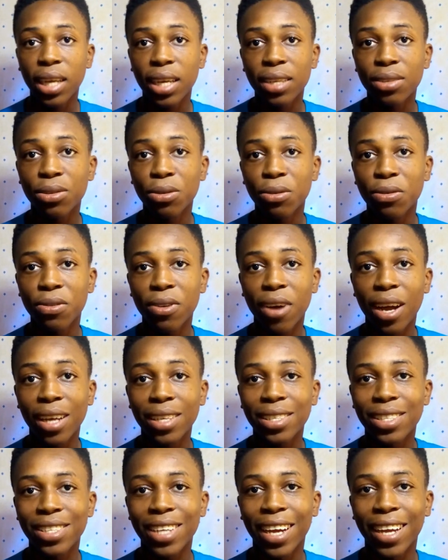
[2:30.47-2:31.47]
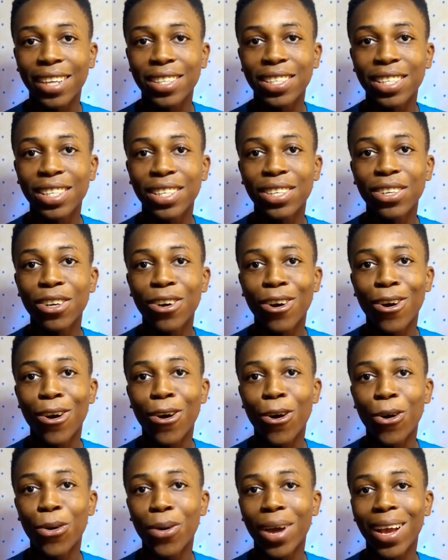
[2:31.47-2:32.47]
it has no fast charging
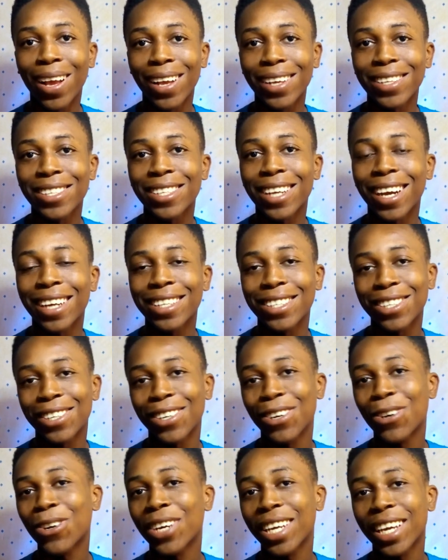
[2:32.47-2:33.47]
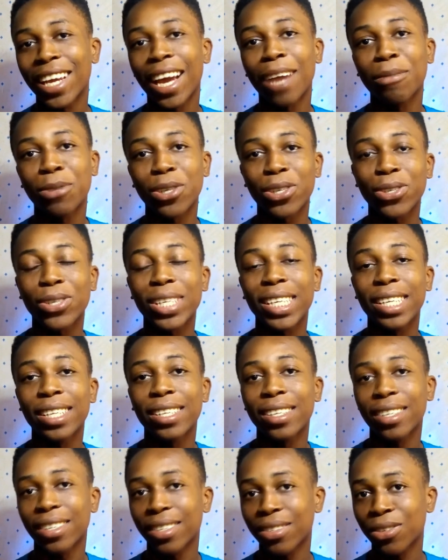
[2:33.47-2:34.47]
or wireless charging. Okay, I'm just
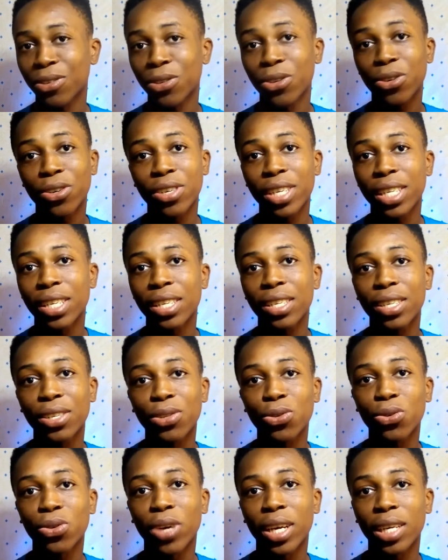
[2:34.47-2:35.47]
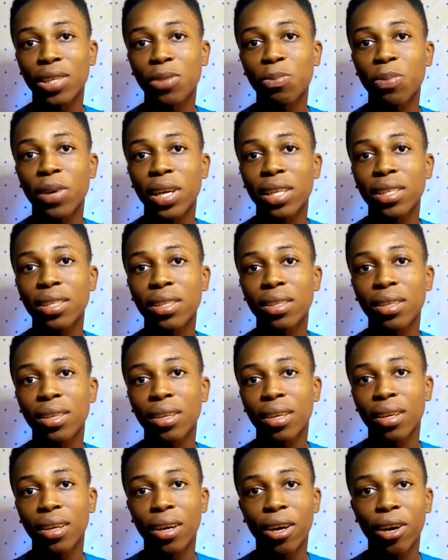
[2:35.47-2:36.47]
kidding. You don't really need to expect
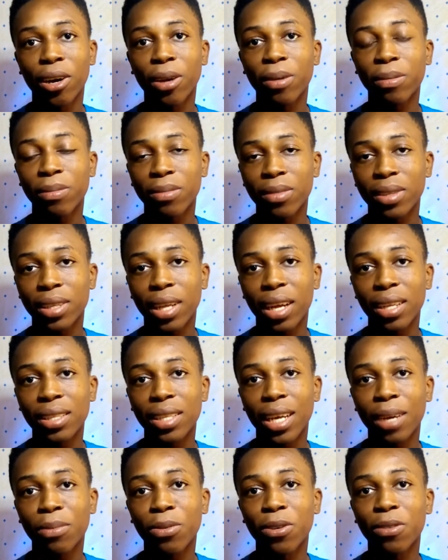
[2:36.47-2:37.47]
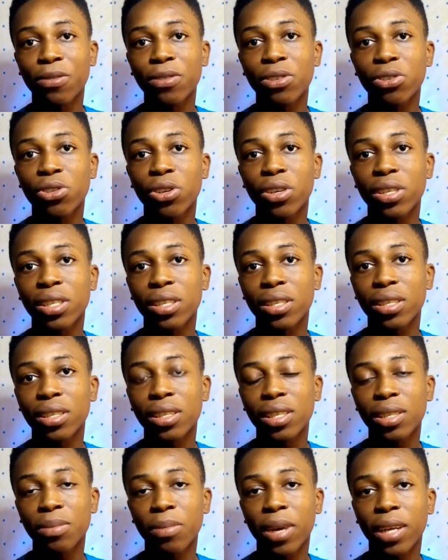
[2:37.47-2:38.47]
that type of features in
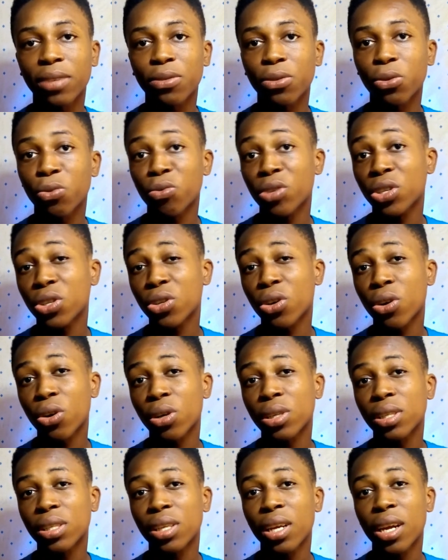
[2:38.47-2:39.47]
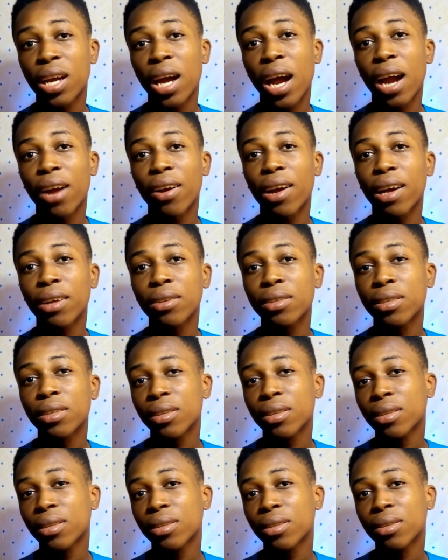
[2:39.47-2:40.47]
this smartphone, which cost around